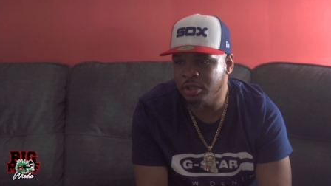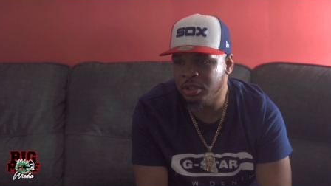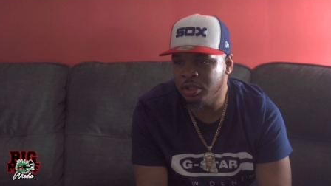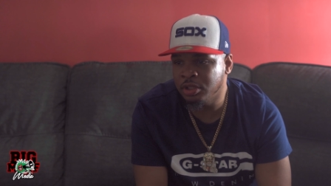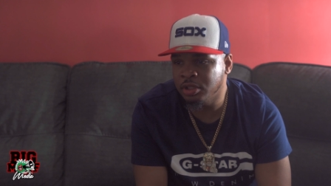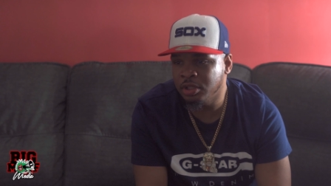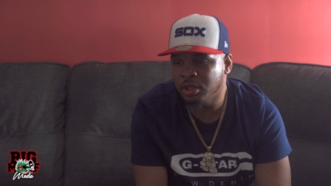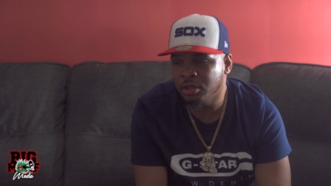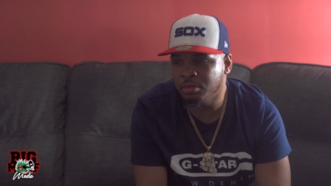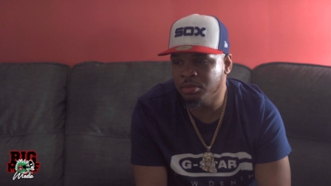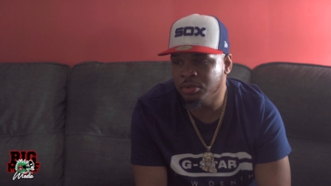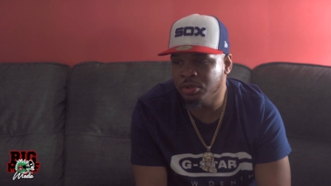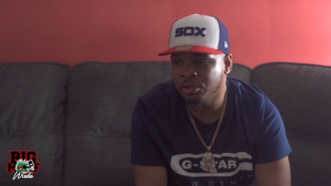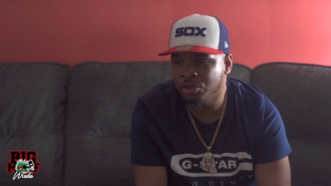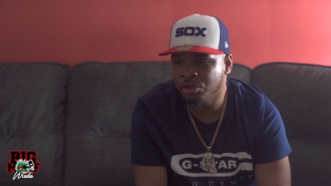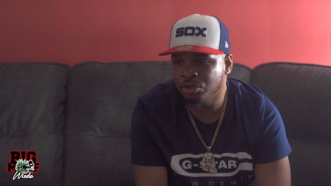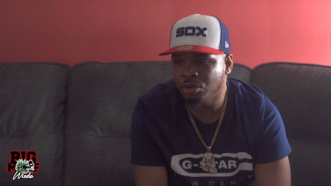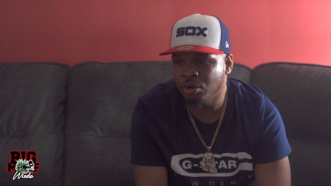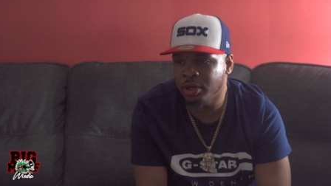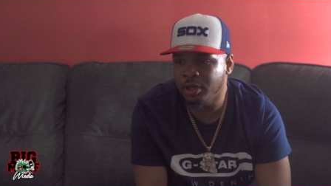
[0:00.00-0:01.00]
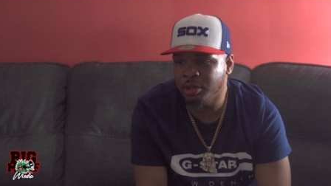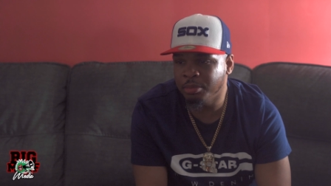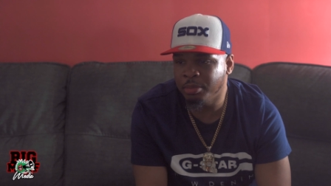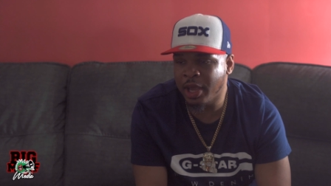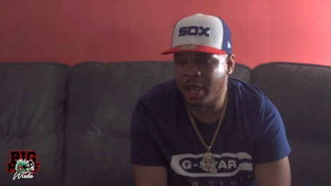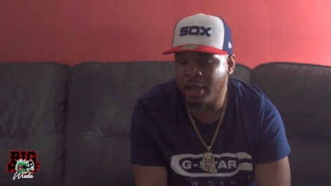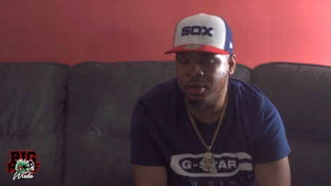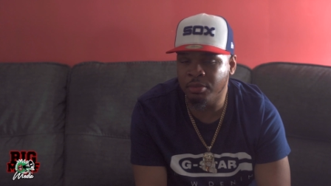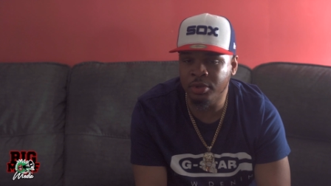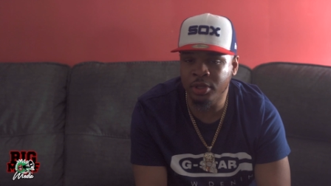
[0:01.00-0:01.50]
since he was a shorty
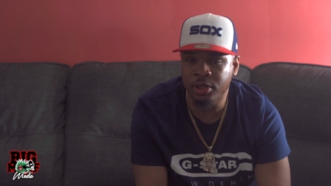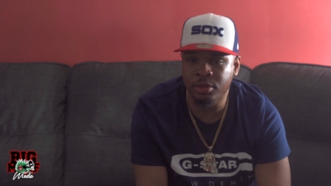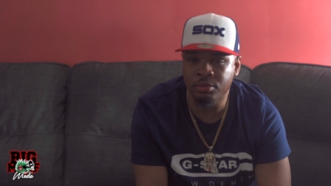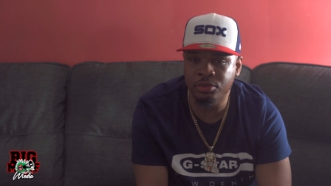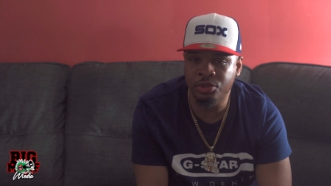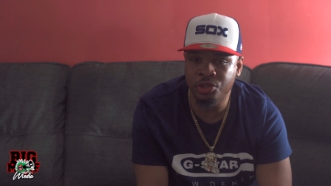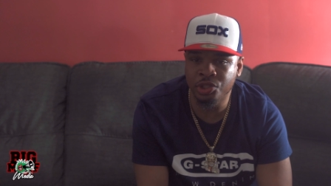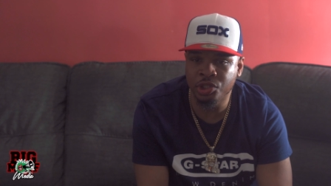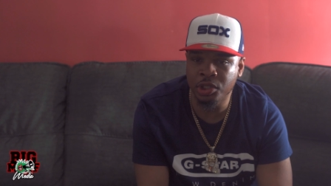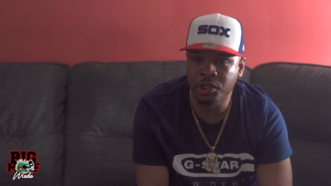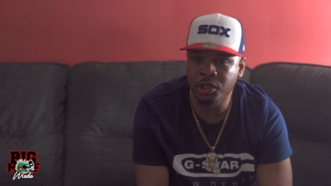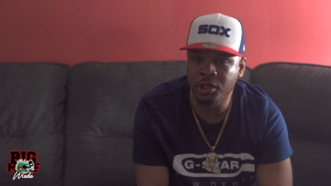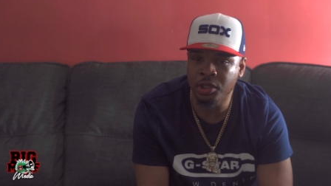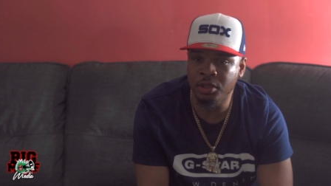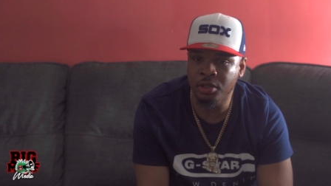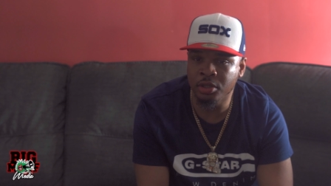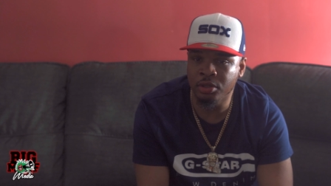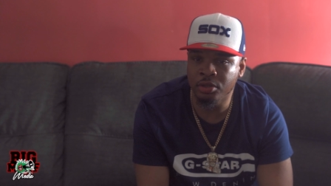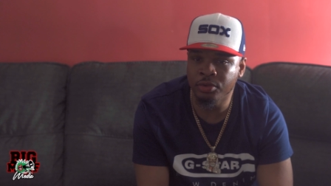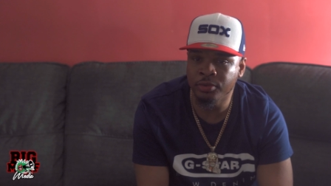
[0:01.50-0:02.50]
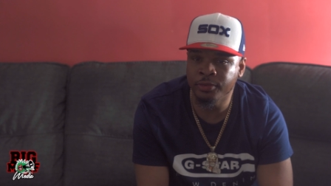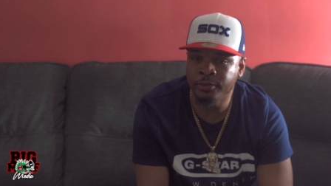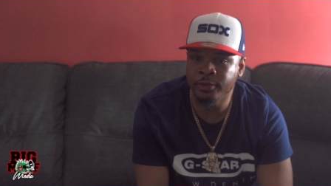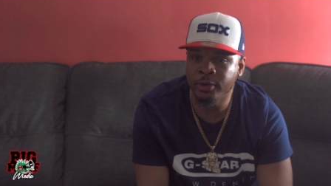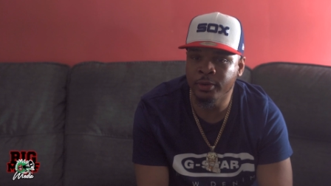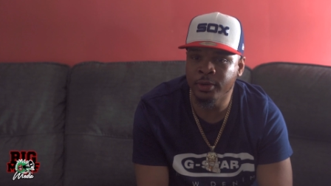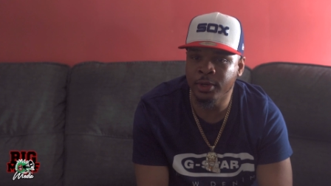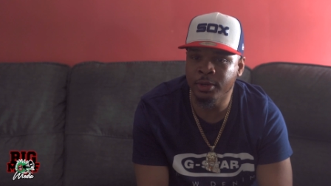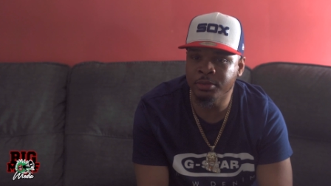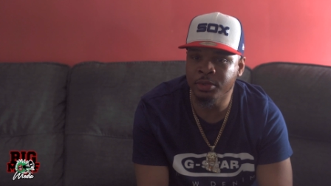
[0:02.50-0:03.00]
back when he was GD. You
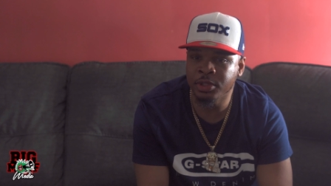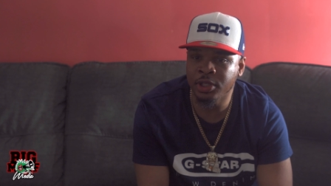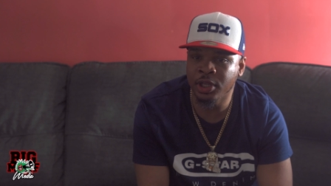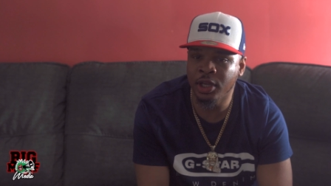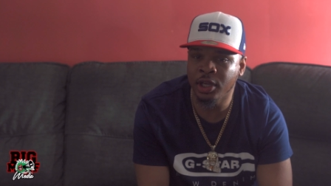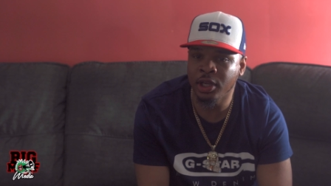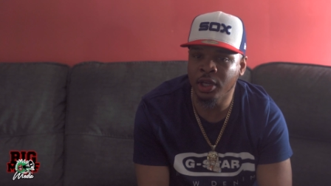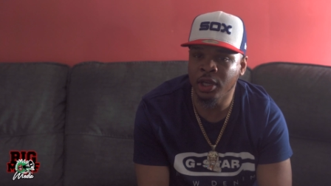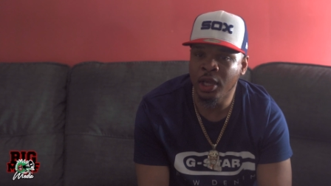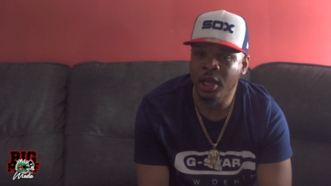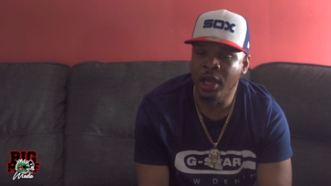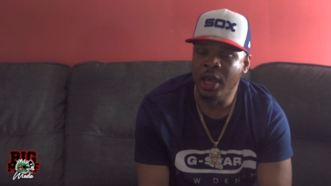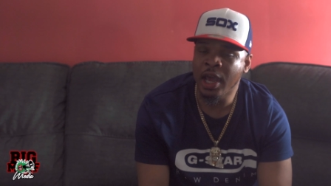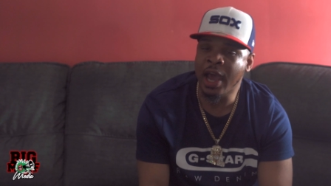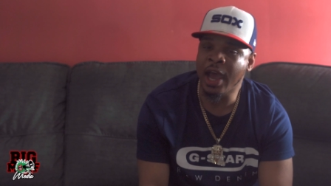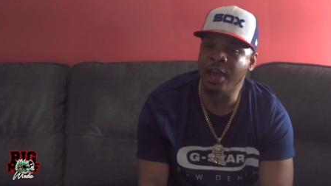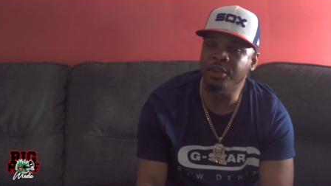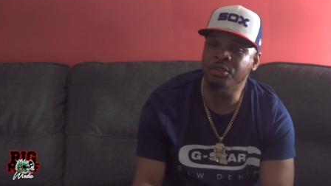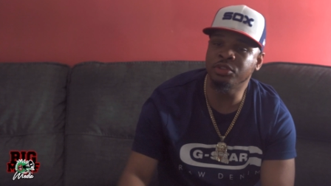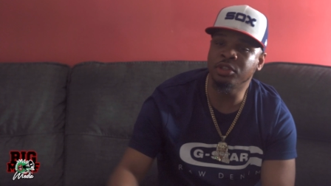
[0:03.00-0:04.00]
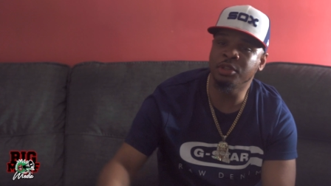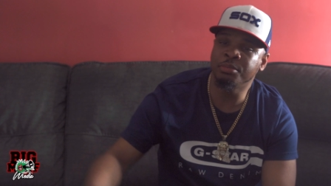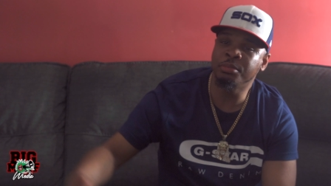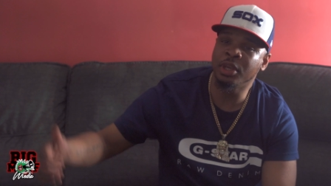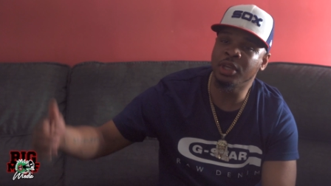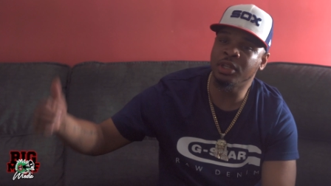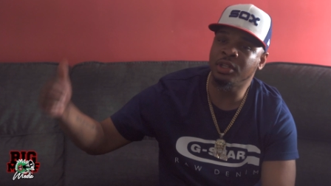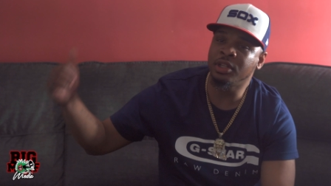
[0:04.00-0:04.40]
feel what I'm saying? I used to be